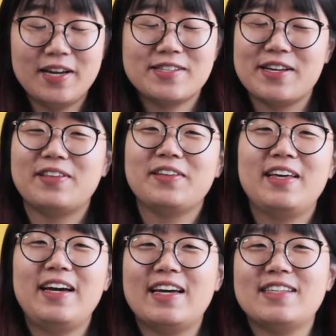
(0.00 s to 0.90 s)
So the
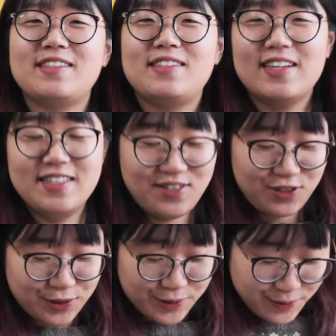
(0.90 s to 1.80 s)
thing is, this
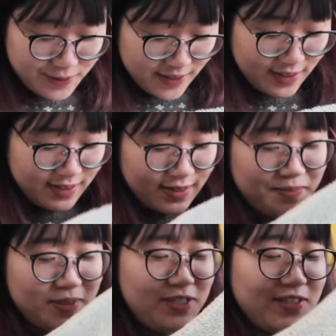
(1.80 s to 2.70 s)
shawl, let
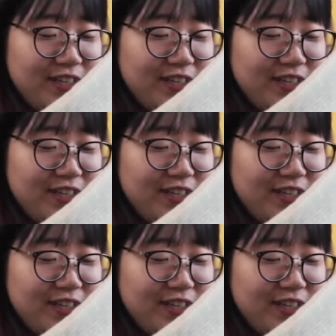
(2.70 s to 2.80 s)
me show